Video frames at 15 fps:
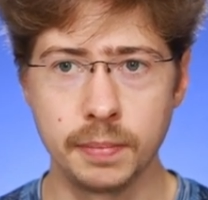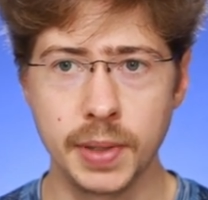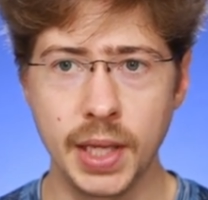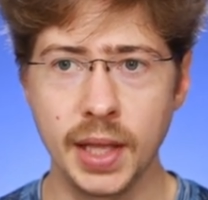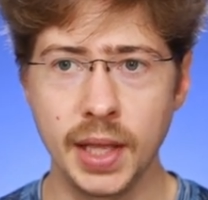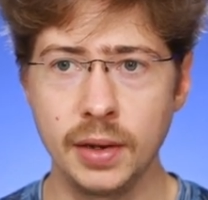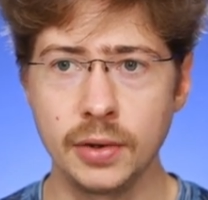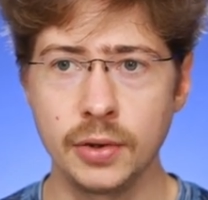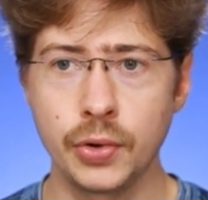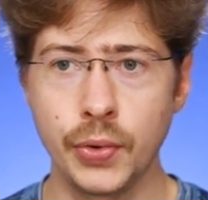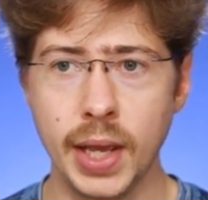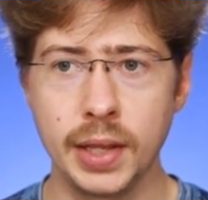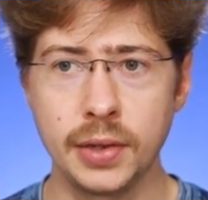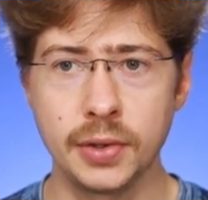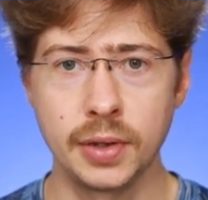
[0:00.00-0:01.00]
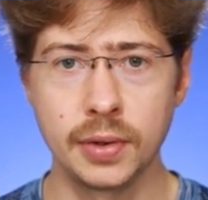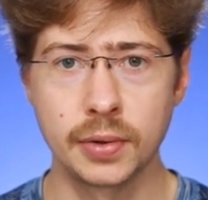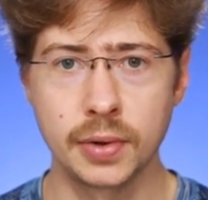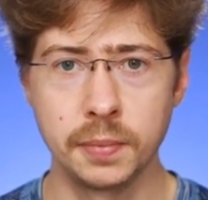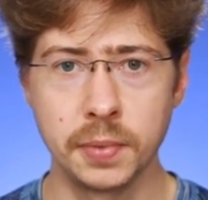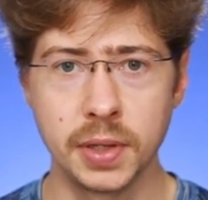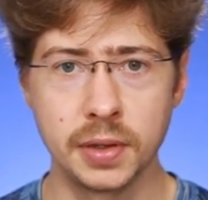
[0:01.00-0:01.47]
begin creating your
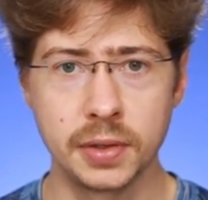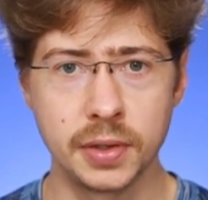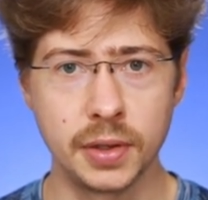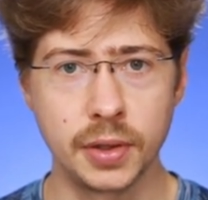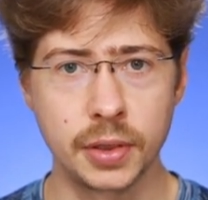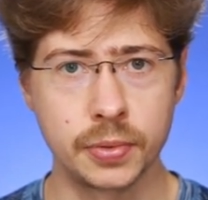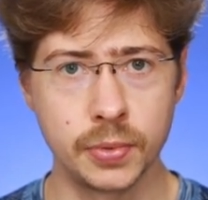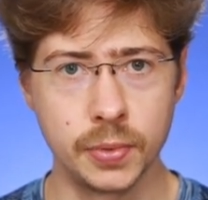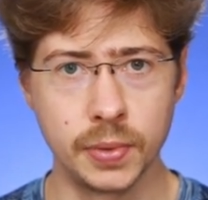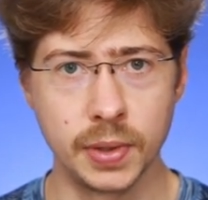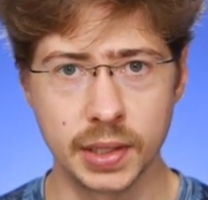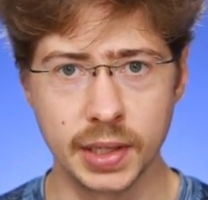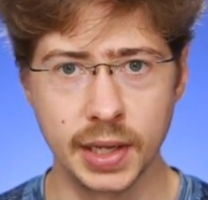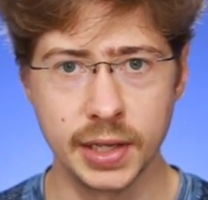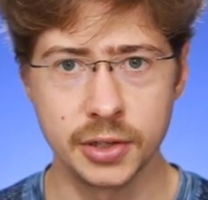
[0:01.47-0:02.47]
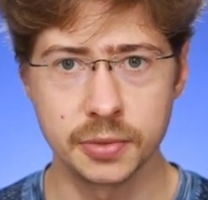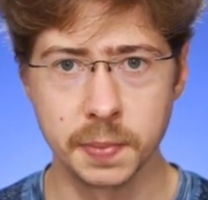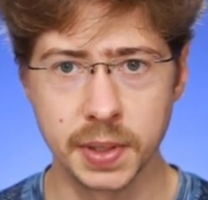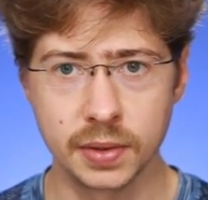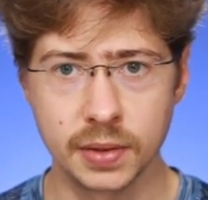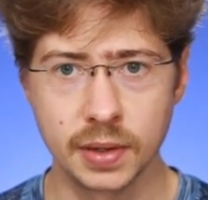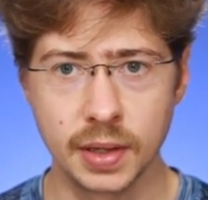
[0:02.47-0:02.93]
community through
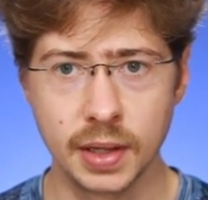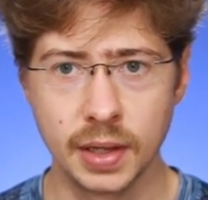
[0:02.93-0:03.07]
engagement.